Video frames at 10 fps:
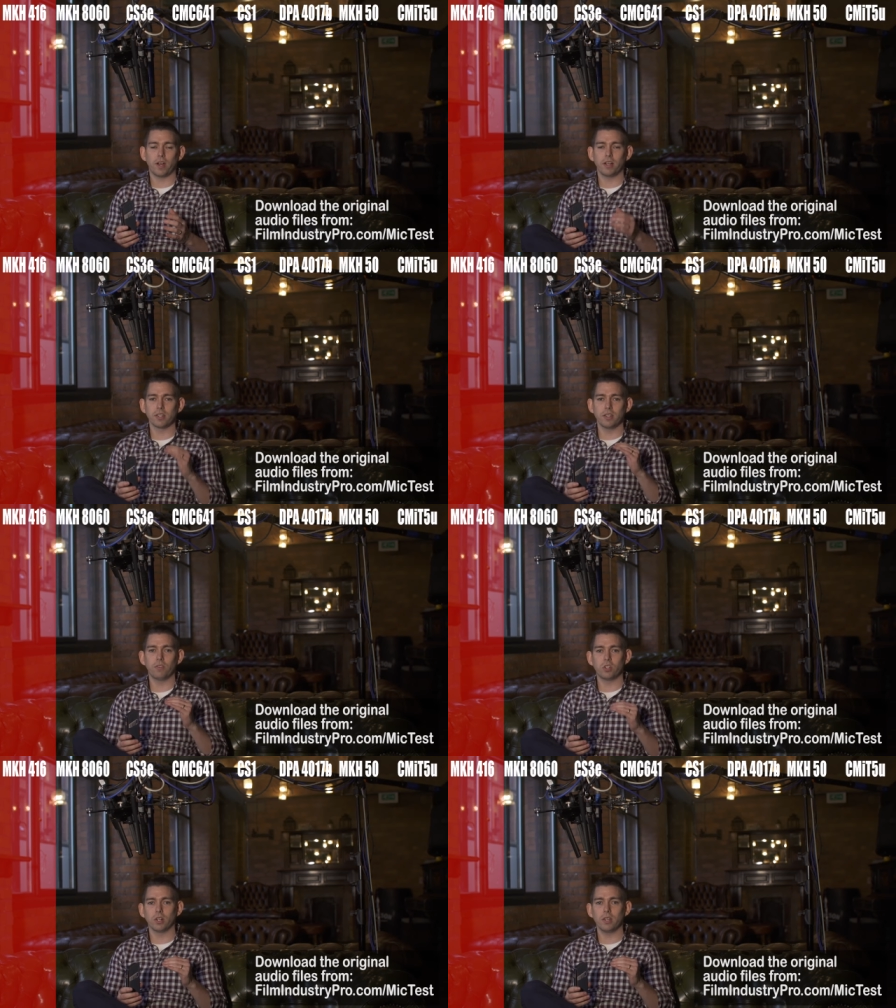files
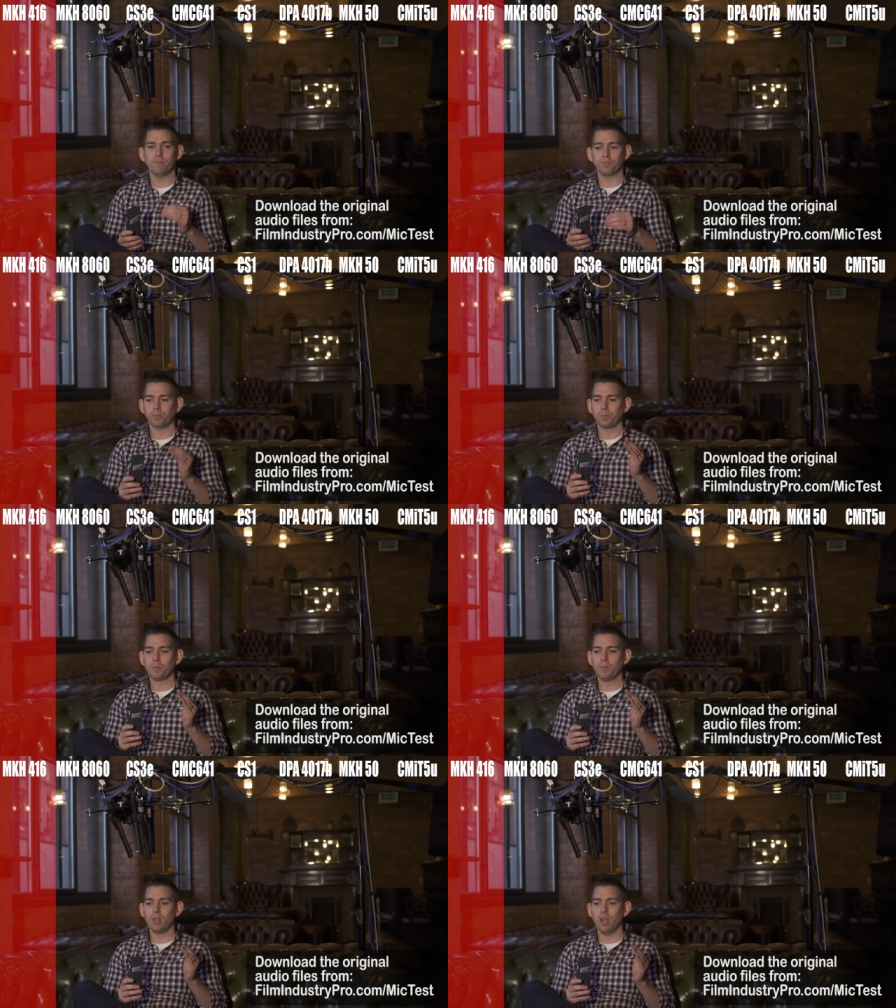individually
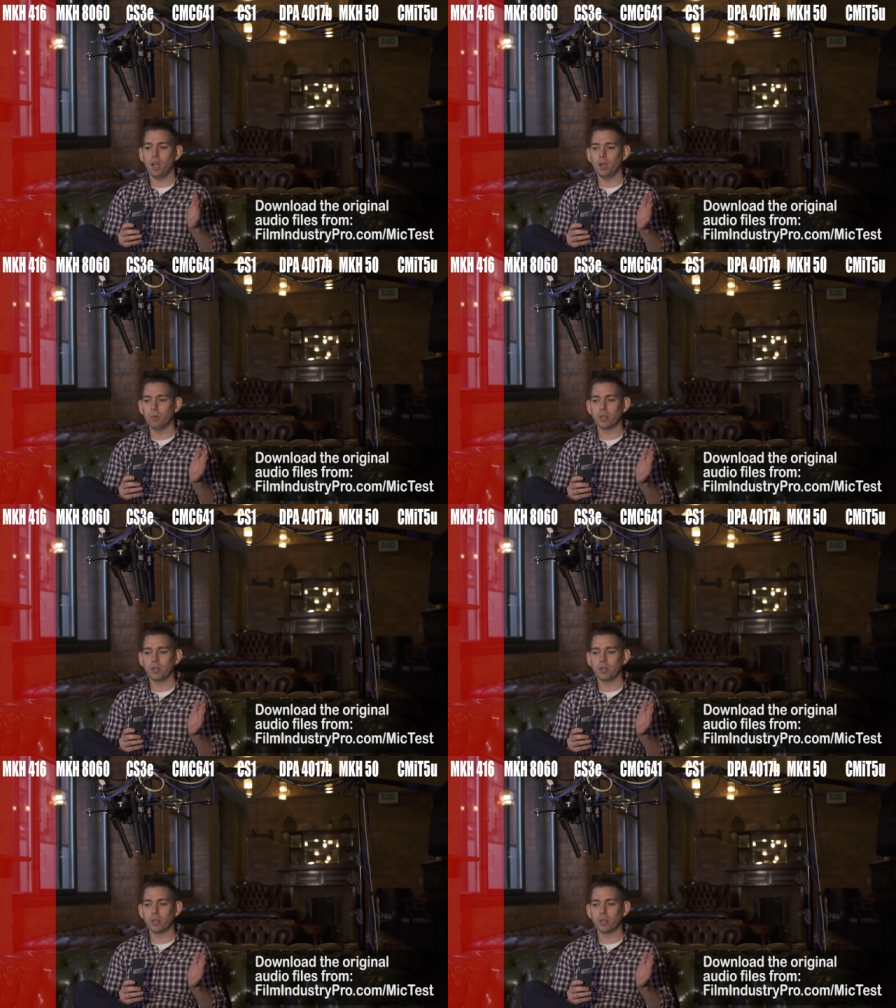um,